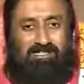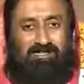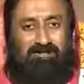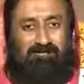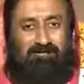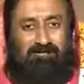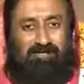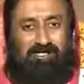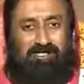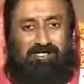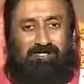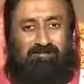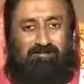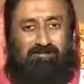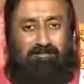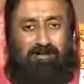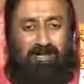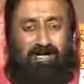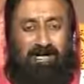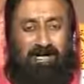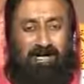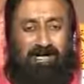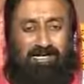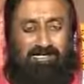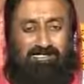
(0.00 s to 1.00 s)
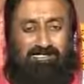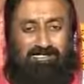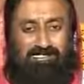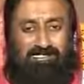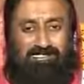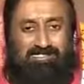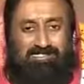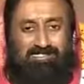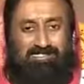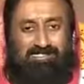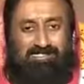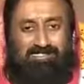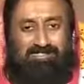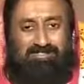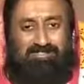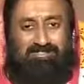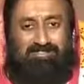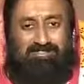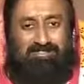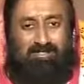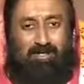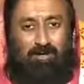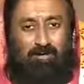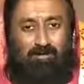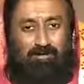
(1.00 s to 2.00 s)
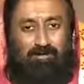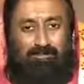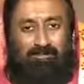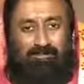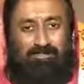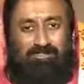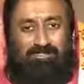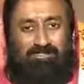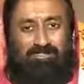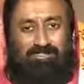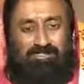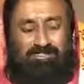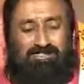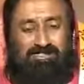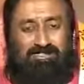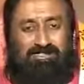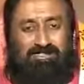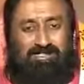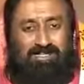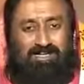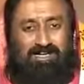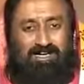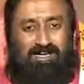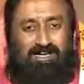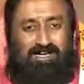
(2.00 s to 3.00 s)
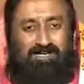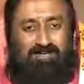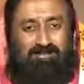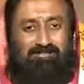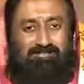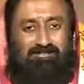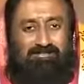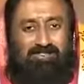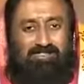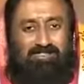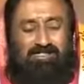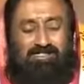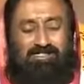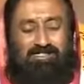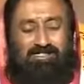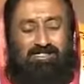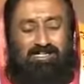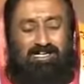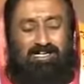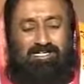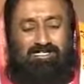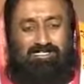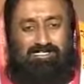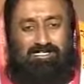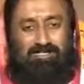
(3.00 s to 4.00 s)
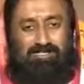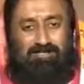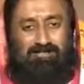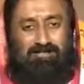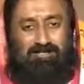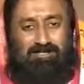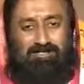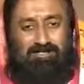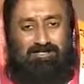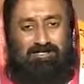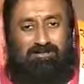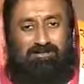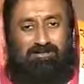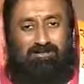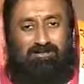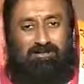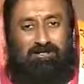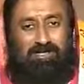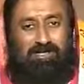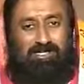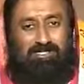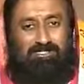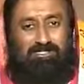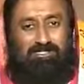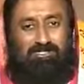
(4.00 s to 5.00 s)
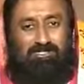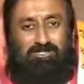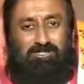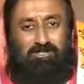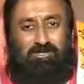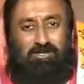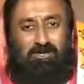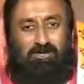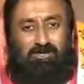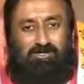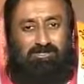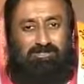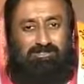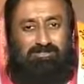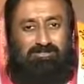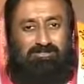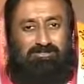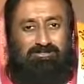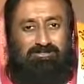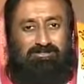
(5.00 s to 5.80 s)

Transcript: a big blast sound, and we didn't guess it was some bullet shot.